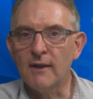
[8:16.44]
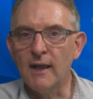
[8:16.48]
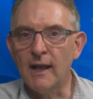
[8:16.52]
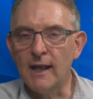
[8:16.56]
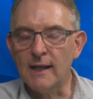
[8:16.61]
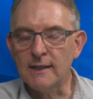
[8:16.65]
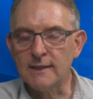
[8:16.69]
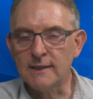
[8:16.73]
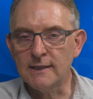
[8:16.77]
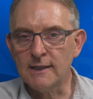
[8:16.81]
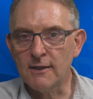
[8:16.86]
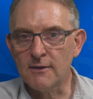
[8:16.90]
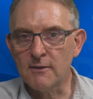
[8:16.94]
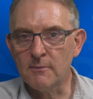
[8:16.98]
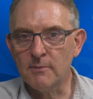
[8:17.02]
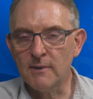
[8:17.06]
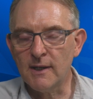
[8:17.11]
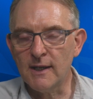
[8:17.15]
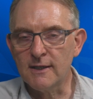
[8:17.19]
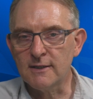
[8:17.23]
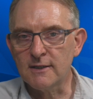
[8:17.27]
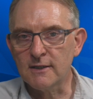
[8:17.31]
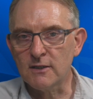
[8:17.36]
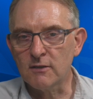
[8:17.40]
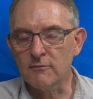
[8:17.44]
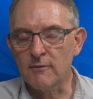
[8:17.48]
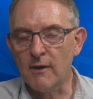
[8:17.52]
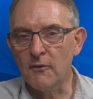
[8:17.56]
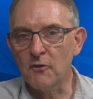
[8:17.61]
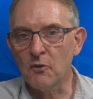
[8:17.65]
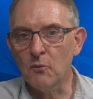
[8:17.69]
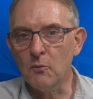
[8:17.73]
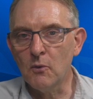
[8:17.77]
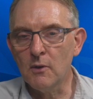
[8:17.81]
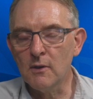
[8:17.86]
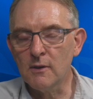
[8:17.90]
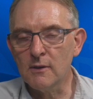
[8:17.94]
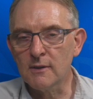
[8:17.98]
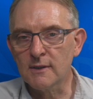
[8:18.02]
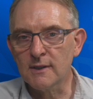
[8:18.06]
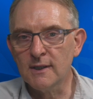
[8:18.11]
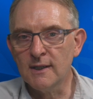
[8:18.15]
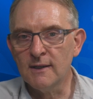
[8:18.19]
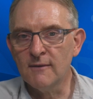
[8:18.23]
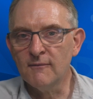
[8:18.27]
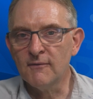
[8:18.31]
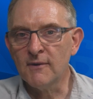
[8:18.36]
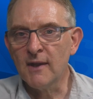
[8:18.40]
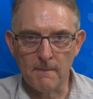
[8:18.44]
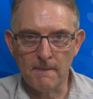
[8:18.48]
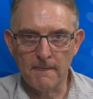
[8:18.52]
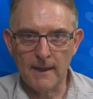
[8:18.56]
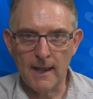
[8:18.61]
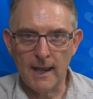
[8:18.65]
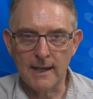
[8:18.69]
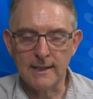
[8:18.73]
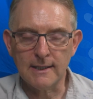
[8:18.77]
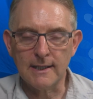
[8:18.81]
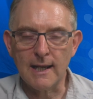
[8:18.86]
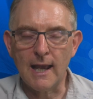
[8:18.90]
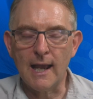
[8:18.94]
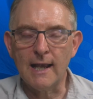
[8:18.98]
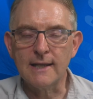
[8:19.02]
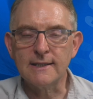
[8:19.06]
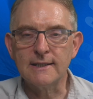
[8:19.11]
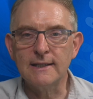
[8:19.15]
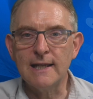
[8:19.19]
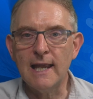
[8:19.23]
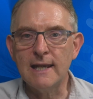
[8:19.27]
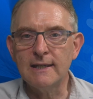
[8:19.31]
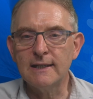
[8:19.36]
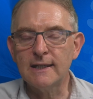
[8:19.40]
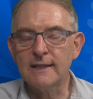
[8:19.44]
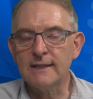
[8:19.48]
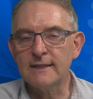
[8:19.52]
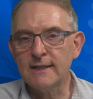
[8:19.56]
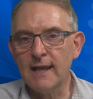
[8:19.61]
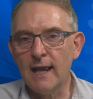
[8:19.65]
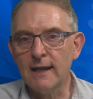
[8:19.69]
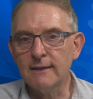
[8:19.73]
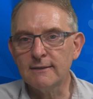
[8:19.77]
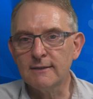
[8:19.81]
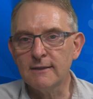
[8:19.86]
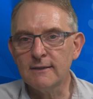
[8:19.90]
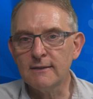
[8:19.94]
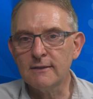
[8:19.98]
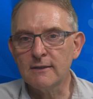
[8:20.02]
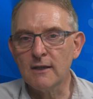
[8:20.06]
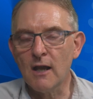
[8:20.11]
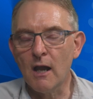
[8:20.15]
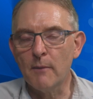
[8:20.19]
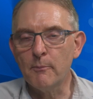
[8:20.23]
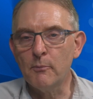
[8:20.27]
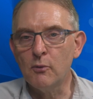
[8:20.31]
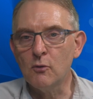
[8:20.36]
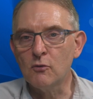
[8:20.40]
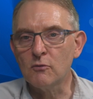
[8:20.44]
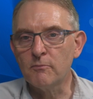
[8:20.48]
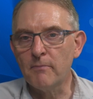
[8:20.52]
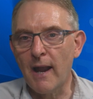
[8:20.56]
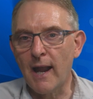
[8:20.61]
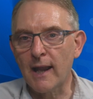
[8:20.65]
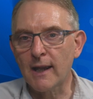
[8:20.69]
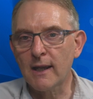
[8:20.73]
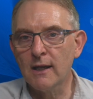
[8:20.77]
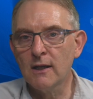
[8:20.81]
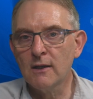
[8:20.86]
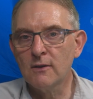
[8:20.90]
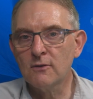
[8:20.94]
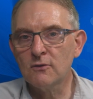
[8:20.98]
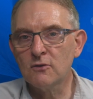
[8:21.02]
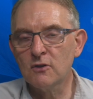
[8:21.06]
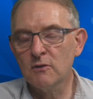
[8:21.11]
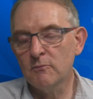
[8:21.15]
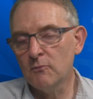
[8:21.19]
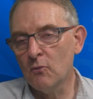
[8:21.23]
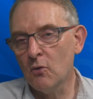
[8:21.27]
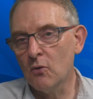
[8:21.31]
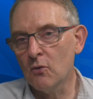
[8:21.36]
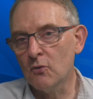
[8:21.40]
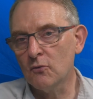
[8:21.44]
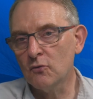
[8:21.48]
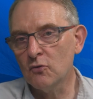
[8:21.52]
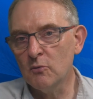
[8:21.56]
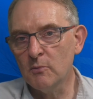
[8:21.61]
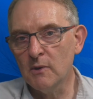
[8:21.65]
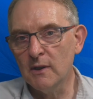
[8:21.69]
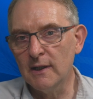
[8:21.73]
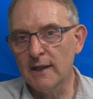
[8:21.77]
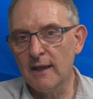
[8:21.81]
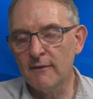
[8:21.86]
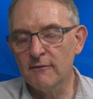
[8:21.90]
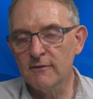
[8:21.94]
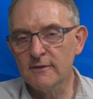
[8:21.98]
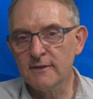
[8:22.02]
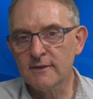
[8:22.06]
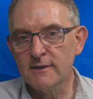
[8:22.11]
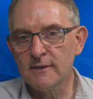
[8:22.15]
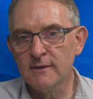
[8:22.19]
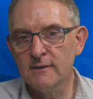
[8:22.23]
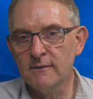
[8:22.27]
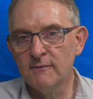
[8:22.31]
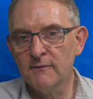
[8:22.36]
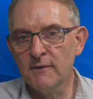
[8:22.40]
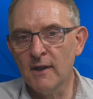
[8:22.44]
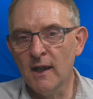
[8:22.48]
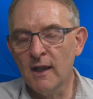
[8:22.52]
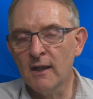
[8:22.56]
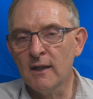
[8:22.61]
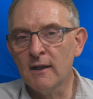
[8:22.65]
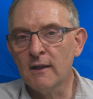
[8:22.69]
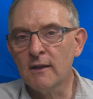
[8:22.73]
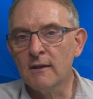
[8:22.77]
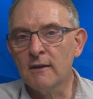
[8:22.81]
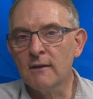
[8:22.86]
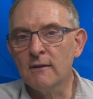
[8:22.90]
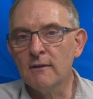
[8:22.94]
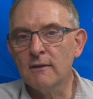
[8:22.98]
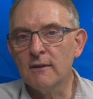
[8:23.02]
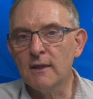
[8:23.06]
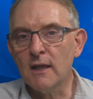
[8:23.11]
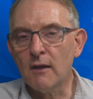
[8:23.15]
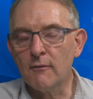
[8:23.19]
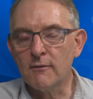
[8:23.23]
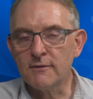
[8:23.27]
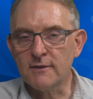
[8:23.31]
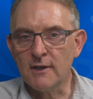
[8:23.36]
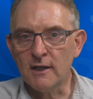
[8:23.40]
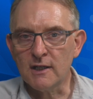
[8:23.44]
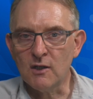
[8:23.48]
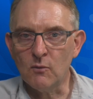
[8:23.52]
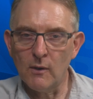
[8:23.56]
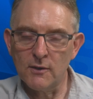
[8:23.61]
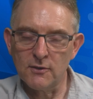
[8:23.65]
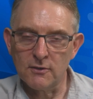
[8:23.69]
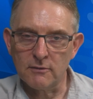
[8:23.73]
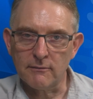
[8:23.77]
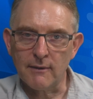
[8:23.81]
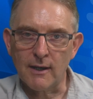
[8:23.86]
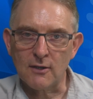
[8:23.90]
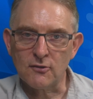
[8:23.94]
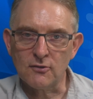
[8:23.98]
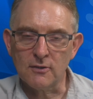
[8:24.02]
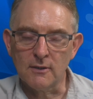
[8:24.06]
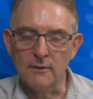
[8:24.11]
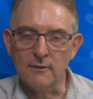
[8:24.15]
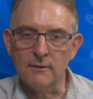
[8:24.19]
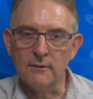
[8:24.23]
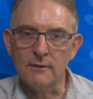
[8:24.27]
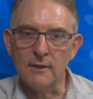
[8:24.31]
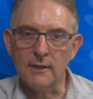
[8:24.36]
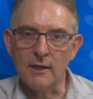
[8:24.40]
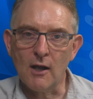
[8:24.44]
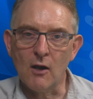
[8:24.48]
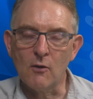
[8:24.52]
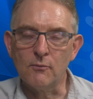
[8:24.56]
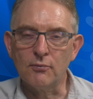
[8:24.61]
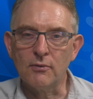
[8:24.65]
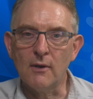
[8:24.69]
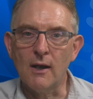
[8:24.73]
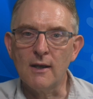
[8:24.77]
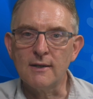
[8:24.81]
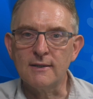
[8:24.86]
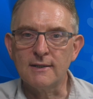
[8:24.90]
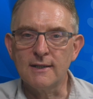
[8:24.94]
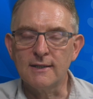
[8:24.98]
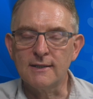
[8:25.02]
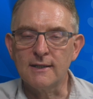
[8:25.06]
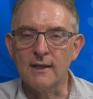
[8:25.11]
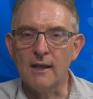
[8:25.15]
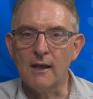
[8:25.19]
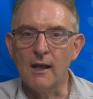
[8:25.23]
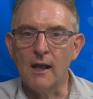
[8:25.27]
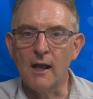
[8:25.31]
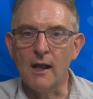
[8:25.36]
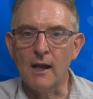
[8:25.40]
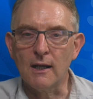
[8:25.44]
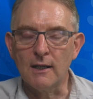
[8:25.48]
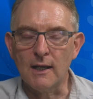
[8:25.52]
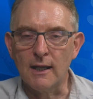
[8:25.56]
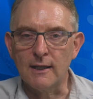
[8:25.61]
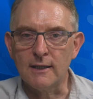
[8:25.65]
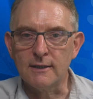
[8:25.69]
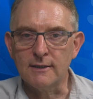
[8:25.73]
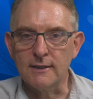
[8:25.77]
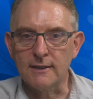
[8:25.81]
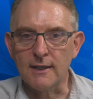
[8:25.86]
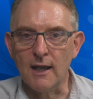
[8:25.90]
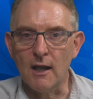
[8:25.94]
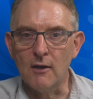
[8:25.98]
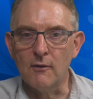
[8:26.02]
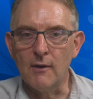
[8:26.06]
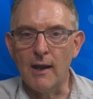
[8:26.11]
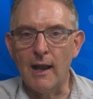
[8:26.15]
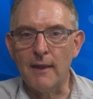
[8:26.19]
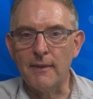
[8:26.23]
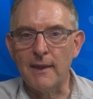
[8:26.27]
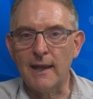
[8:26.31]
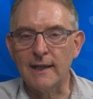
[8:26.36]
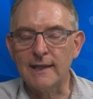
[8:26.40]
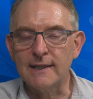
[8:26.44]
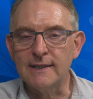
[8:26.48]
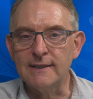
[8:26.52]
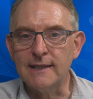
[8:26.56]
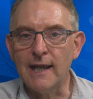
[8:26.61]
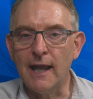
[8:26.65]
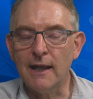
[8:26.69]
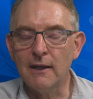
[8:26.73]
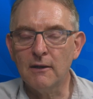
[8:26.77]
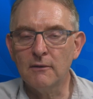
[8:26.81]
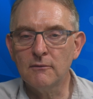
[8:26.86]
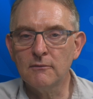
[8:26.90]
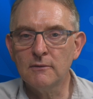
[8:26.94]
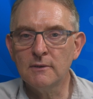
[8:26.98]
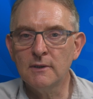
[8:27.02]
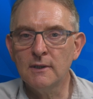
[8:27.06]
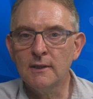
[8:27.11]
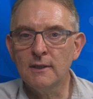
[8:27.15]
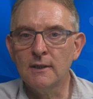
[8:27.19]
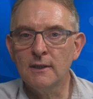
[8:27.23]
and in other places around the world and as lending standards are pulled back to more normal levels, there is only one direction that home prices are likely to go, and that is down